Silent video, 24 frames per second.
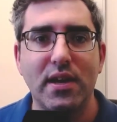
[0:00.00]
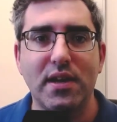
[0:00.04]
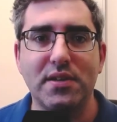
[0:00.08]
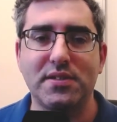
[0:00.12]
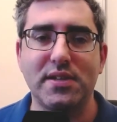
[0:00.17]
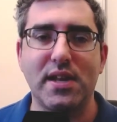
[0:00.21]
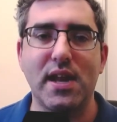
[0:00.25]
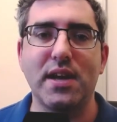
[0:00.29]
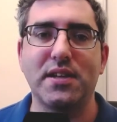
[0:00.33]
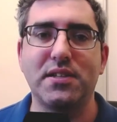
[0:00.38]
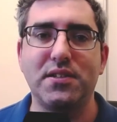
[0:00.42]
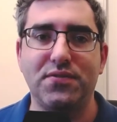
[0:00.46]
a
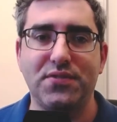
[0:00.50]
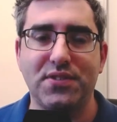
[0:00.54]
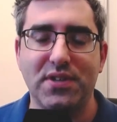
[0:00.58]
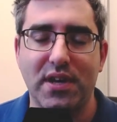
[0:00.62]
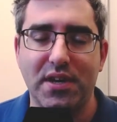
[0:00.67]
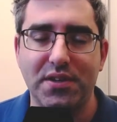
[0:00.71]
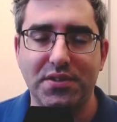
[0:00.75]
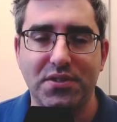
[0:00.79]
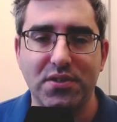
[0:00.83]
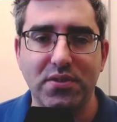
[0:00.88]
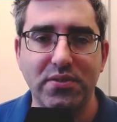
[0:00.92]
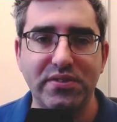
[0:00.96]
selective
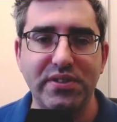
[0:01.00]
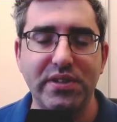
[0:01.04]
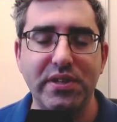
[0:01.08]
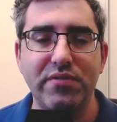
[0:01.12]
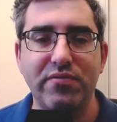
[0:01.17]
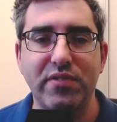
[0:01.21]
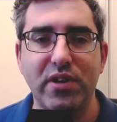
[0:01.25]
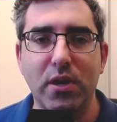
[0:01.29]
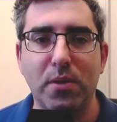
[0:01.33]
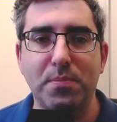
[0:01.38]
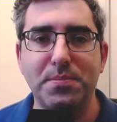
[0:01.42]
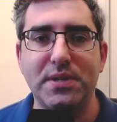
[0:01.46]

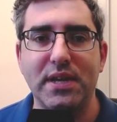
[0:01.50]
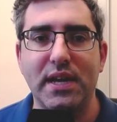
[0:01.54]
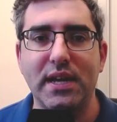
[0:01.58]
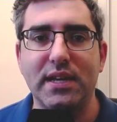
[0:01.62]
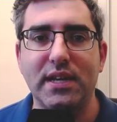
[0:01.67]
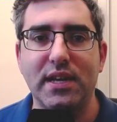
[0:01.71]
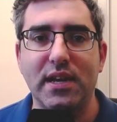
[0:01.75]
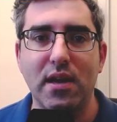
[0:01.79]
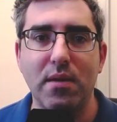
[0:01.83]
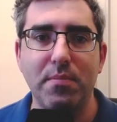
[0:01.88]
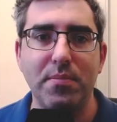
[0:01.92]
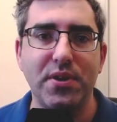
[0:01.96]
serotonin
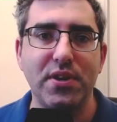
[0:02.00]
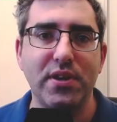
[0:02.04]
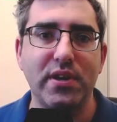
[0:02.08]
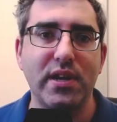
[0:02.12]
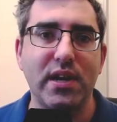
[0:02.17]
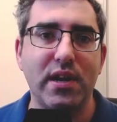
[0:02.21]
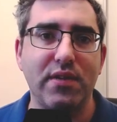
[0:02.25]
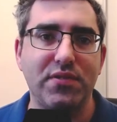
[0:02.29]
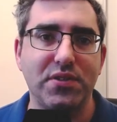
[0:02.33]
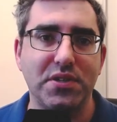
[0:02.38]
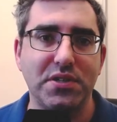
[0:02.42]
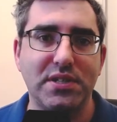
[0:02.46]
reuptake
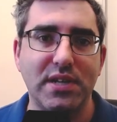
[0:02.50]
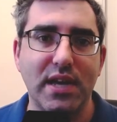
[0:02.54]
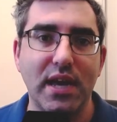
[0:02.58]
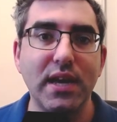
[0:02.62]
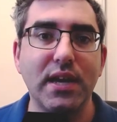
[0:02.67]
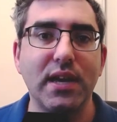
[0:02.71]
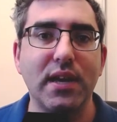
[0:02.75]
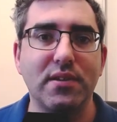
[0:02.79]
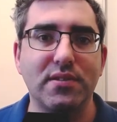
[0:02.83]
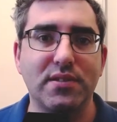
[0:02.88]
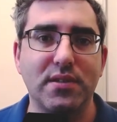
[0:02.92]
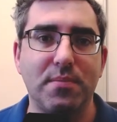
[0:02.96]
inhibitor, if you're
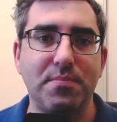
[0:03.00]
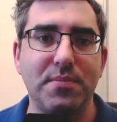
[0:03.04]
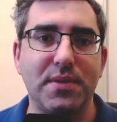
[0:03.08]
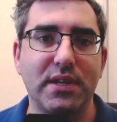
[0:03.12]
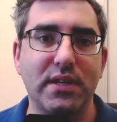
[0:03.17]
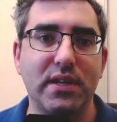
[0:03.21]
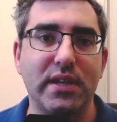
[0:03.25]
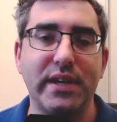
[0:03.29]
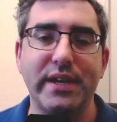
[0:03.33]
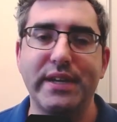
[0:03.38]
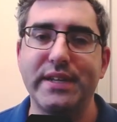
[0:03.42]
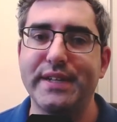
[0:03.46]
taking
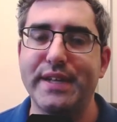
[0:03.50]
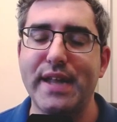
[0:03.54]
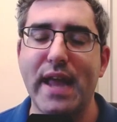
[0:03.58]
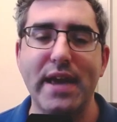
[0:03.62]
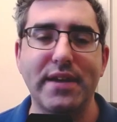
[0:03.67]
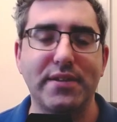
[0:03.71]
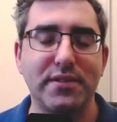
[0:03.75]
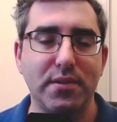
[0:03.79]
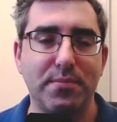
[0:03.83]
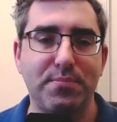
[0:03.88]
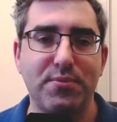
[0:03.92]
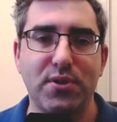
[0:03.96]
something like
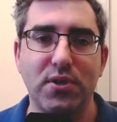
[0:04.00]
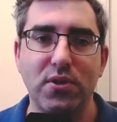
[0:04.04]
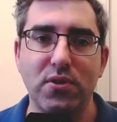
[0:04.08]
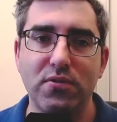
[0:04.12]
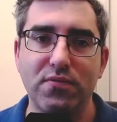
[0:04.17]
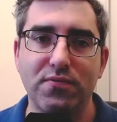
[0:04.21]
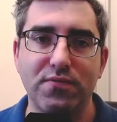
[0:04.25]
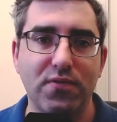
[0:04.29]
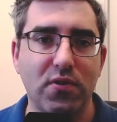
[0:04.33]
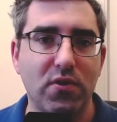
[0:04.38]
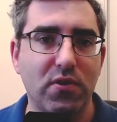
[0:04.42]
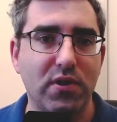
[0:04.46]

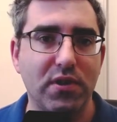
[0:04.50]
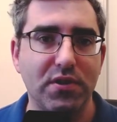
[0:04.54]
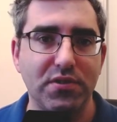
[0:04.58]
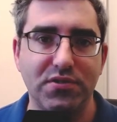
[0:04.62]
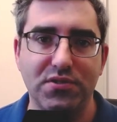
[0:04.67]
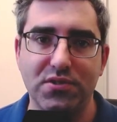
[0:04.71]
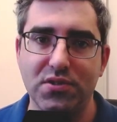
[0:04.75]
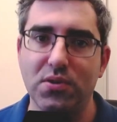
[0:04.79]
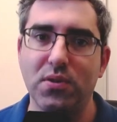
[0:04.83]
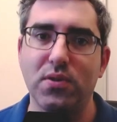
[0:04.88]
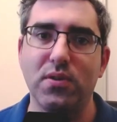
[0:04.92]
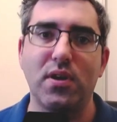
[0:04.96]
Lexapro or
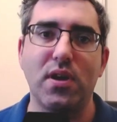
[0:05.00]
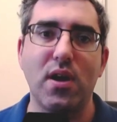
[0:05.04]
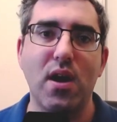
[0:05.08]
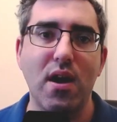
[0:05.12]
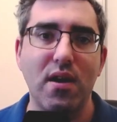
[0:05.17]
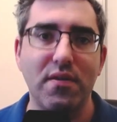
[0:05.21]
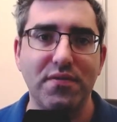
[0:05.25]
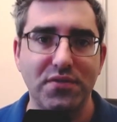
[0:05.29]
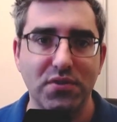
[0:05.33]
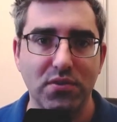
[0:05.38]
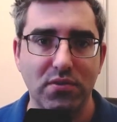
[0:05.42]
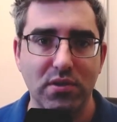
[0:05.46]

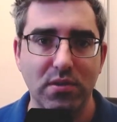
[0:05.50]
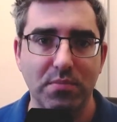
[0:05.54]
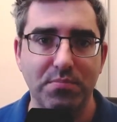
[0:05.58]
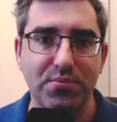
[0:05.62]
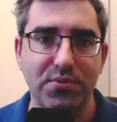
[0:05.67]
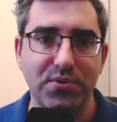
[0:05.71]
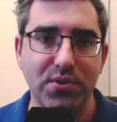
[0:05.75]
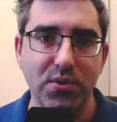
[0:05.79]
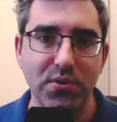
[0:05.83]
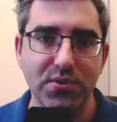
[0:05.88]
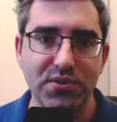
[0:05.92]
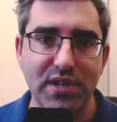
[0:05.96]
Zoloft or
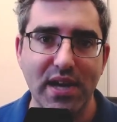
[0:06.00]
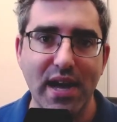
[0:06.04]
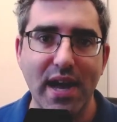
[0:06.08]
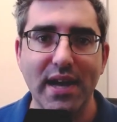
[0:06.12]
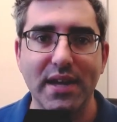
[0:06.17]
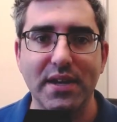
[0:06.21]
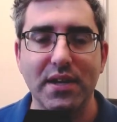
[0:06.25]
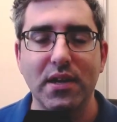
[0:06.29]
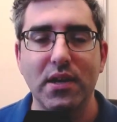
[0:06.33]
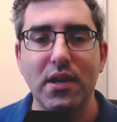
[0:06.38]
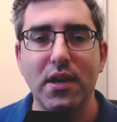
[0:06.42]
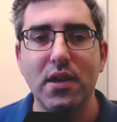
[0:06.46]

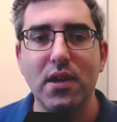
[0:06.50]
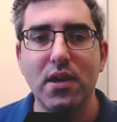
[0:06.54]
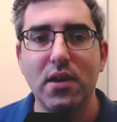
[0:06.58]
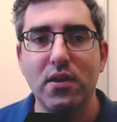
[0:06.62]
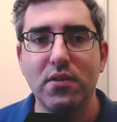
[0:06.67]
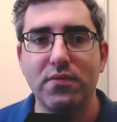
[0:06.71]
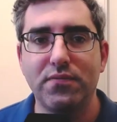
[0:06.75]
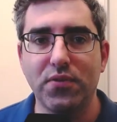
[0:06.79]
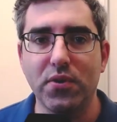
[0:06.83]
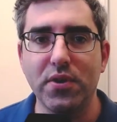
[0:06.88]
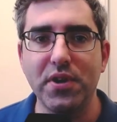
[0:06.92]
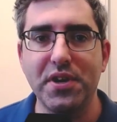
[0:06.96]
Prozac
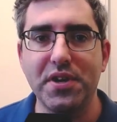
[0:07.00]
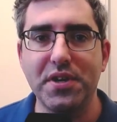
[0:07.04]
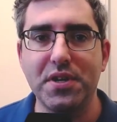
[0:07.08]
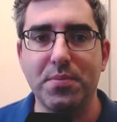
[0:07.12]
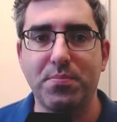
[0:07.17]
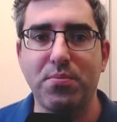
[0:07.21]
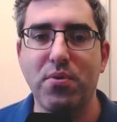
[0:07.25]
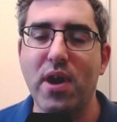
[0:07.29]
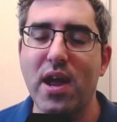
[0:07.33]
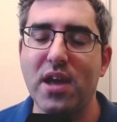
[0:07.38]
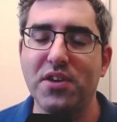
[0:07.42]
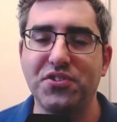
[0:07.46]
for your
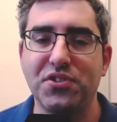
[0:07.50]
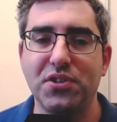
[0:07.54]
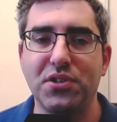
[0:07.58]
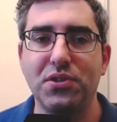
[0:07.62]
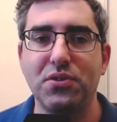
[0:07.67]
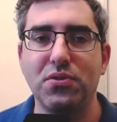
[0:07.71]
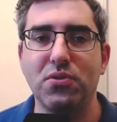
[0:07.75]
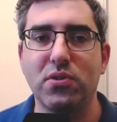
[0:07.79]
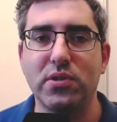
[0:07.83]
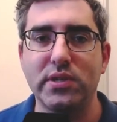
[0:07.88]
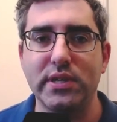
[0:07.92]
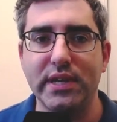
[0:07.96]

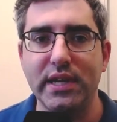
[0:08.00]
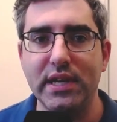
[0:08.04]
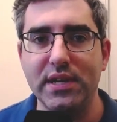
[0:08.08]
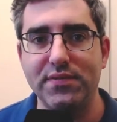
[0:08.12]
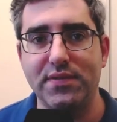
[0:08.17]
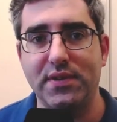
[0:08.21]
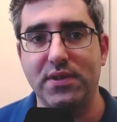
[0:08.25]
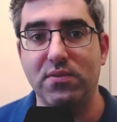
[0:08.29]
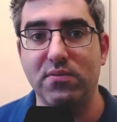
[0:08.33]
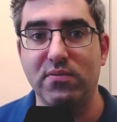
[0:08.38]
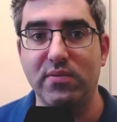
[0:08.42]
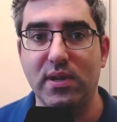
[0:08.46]
depression, or
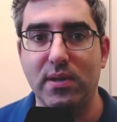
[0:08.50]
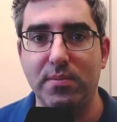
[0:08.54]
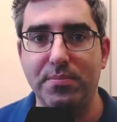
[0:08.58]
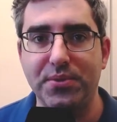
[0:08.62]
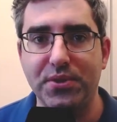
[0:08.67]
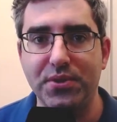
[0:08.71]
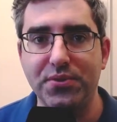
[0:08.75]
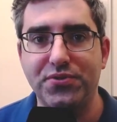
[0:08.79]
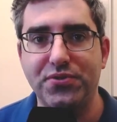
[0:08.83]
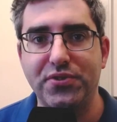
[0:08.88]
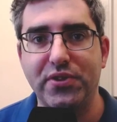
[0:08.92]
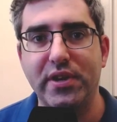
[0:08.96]
even
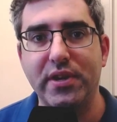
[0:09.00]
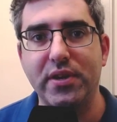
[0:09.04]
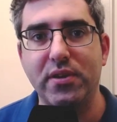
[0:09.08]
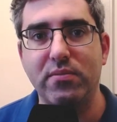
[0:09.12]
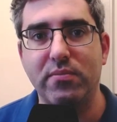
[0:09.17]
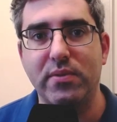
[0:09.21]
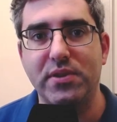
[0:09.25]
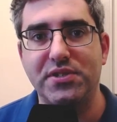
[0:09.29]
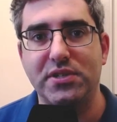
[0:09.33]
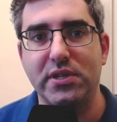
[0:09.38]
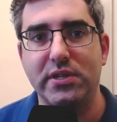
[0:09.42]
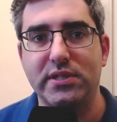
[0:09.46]

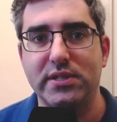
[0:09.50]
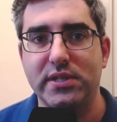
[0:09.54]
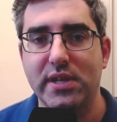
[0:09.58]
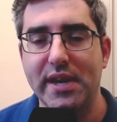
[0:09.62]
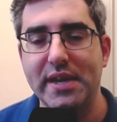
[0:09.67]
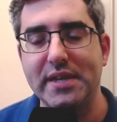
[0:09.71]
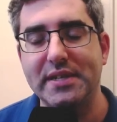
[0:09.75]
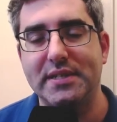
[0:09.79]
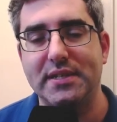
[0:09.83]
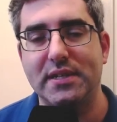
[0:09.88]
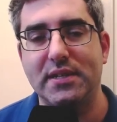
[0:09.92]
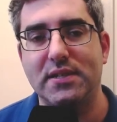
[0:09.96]
Wellbutrin, which is
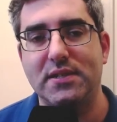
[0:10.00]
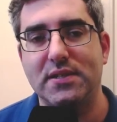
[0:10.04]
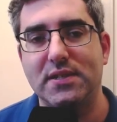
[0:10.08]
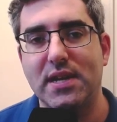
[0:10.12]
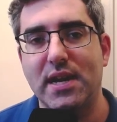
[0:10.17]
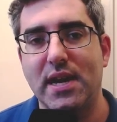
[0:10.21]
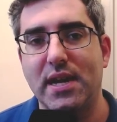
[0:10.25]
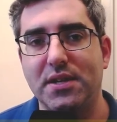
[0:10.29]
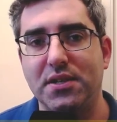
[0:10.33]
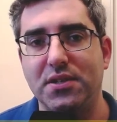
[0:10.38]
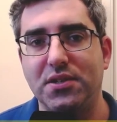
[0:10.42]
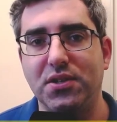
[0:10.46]

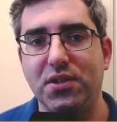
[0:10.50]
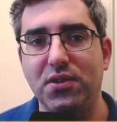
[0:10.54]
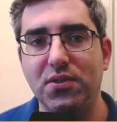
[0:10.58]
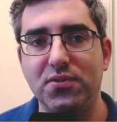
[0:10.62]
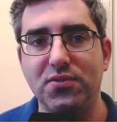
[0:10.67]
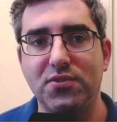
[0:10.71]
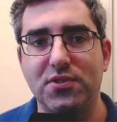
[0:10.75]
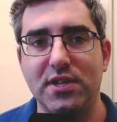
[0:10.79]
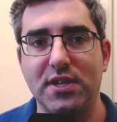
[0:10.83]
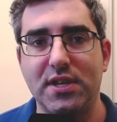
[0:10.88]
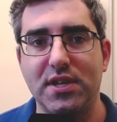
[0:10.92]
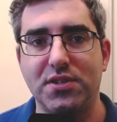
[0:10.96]
licensed and
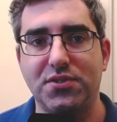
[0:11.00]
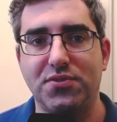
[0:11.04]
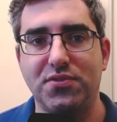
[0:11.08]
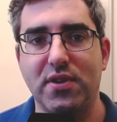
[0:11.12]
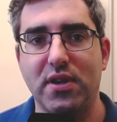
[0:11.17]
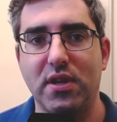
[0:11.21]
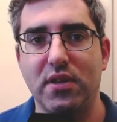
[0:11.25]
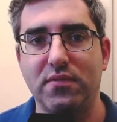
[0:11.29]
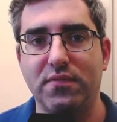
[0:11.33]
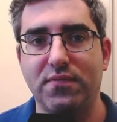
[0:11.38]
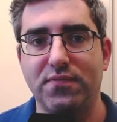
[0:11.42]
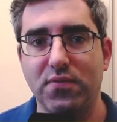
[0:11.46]
used in
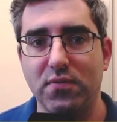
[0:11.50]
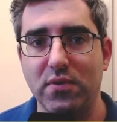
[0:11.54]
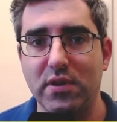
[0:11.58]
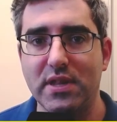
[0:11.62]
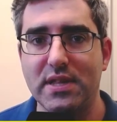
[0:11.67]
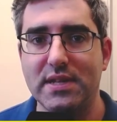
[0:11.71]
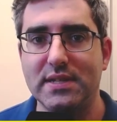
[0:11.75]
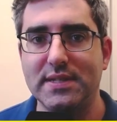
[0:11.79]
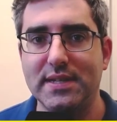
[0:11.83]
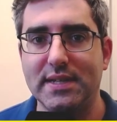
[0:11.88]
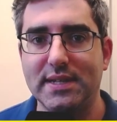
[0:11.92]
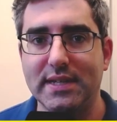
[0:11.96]
Israel
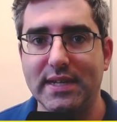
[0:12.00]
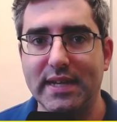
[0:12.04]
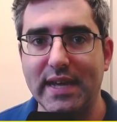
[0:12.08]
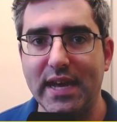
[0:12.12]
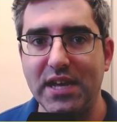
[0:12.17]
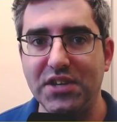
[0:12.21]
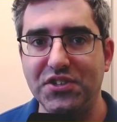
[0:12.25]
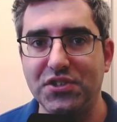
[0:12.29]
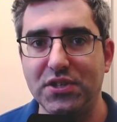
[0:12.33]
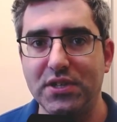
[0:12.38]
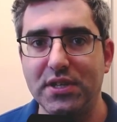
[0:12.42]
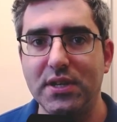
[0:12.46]
for this
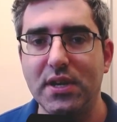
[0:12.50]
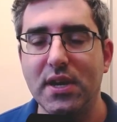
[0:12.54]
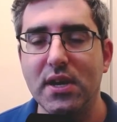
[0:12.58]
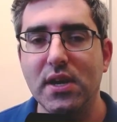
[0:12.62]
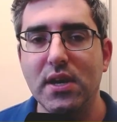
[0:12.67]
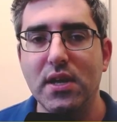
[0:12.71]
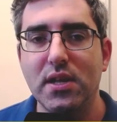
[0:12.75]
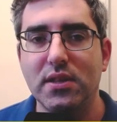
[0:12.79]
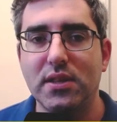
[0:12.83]
indication,